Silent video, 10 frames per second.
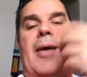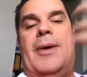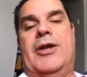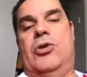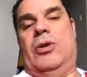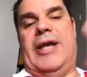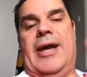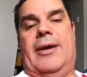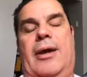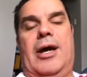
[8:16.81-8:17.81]
And then you'll
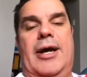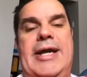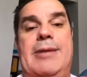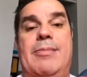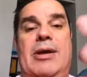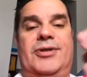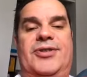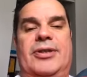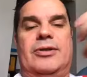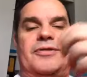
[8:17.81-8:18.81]
get uh, email
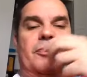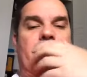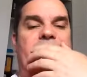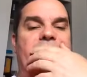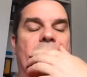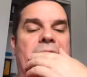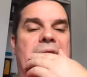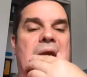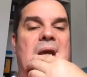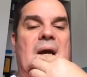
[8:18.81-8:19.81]
signals for me for
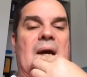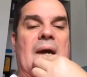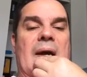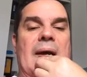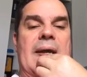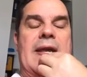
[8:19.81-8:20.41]
the uh,